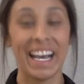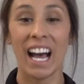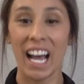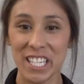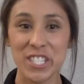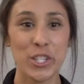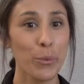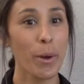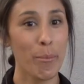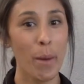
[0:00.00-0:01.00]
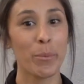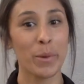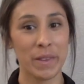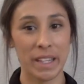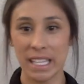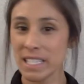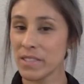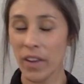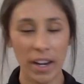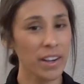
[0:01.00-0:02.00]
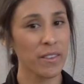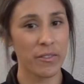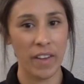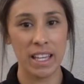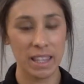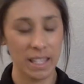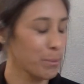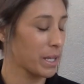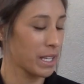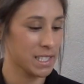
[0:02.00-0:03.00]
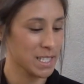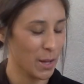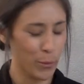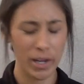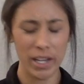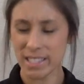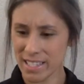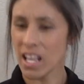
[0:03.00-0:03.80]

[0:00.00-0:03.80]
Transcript: I do remember this very vaguely because I was